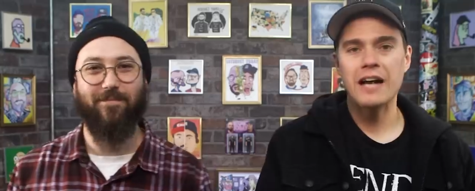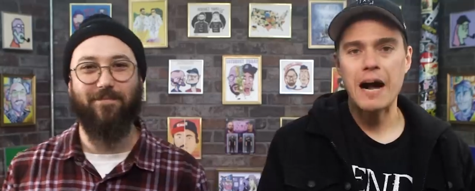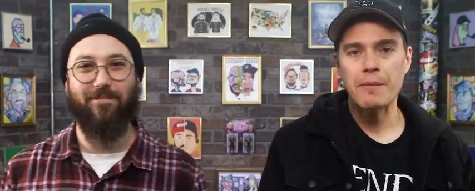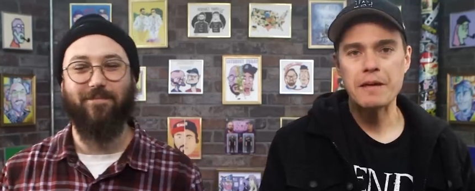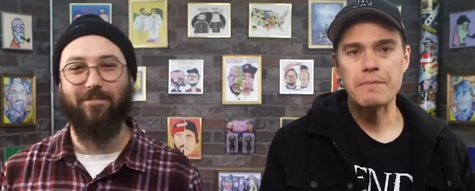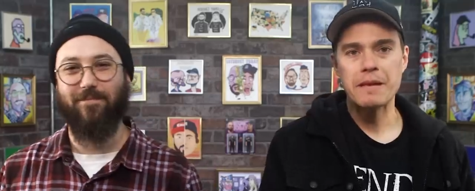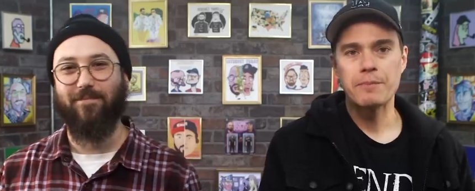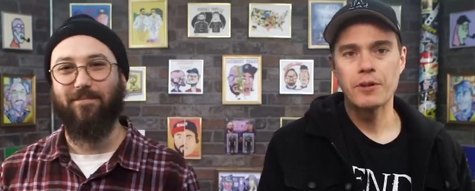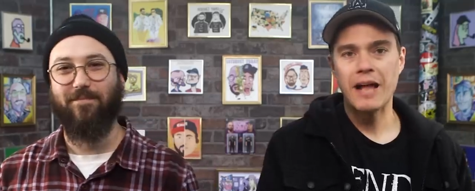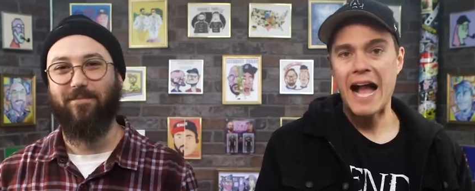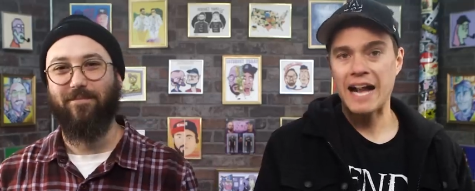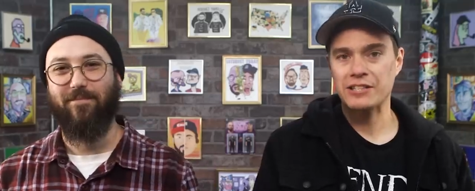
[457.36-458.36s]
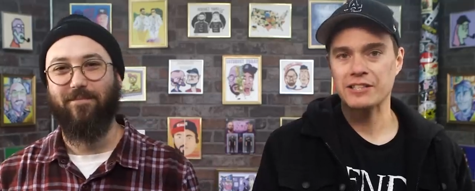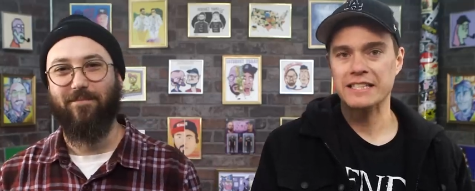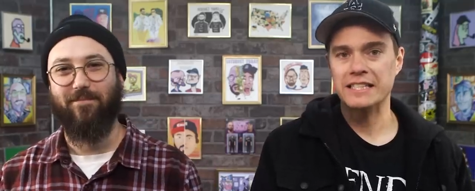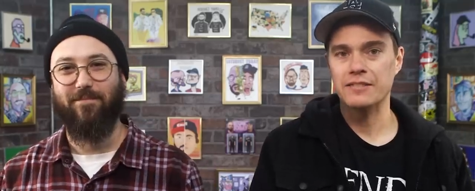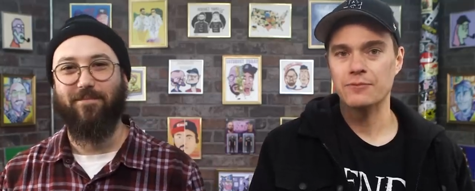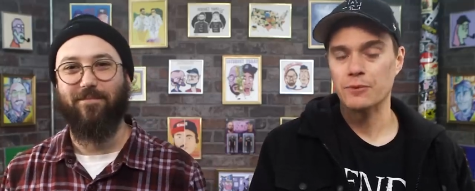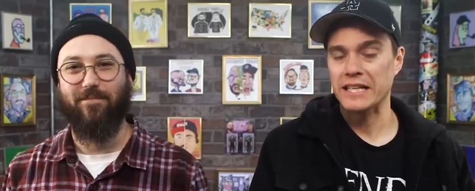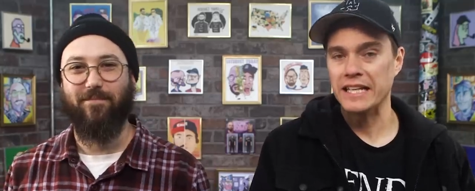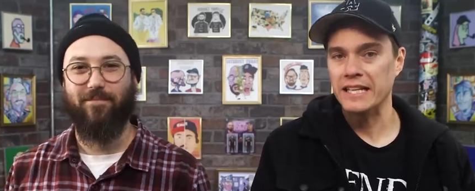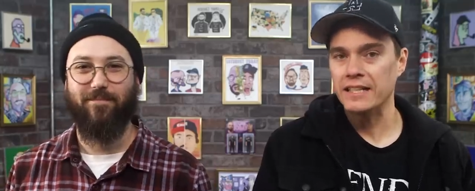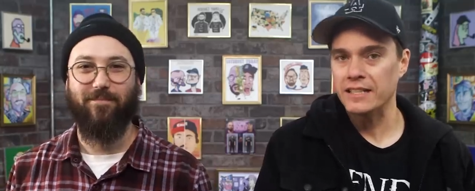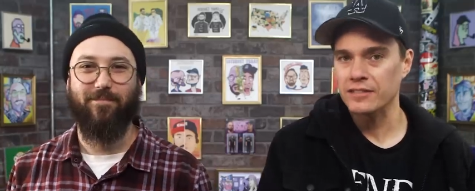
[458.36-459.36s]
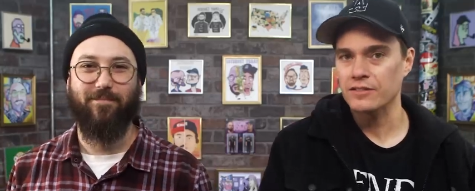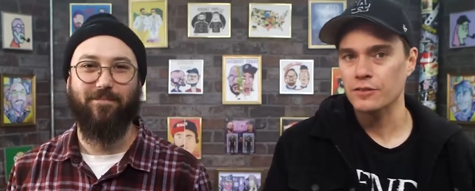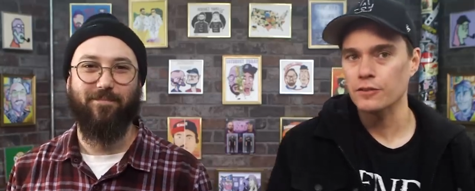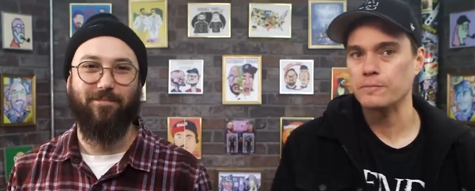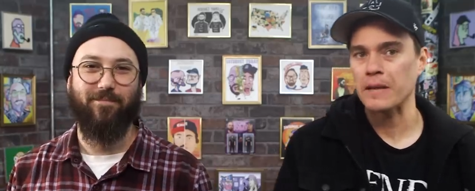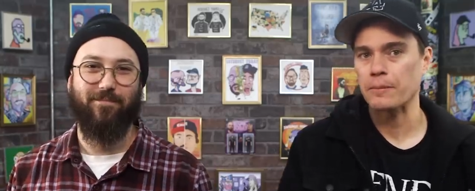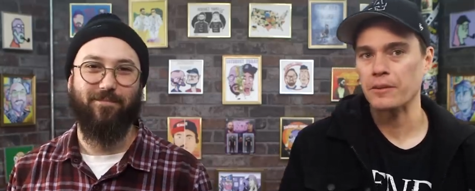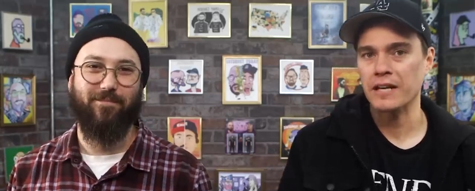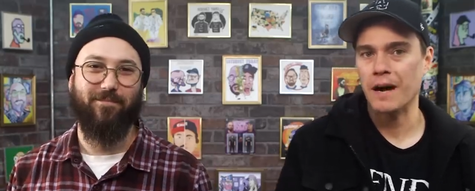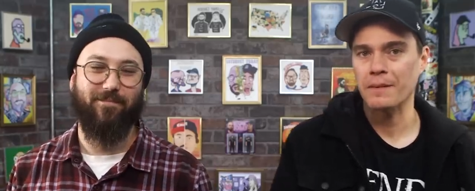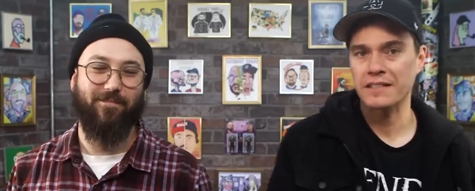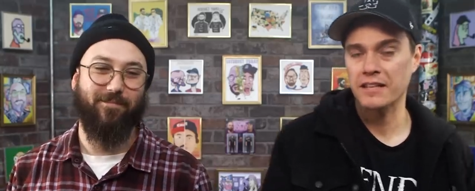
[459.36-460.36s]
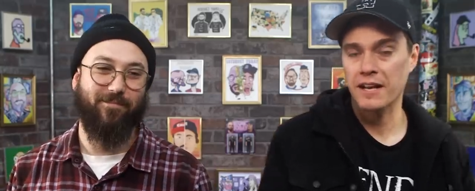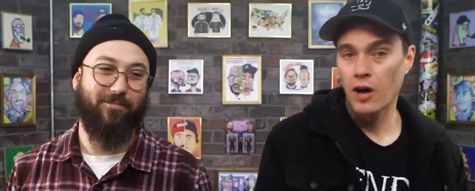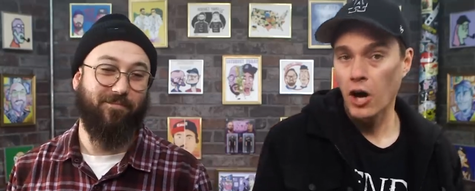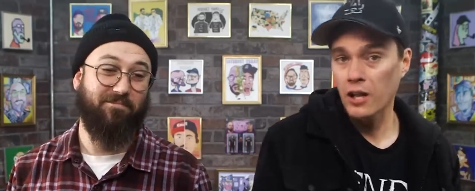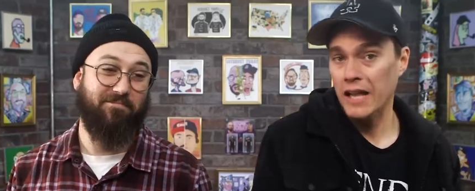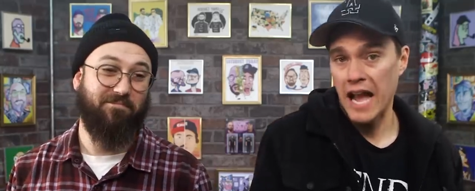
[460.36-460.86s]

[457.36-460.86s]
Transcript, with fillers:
Speaker 1: how many people actually read his newspaper comics at all.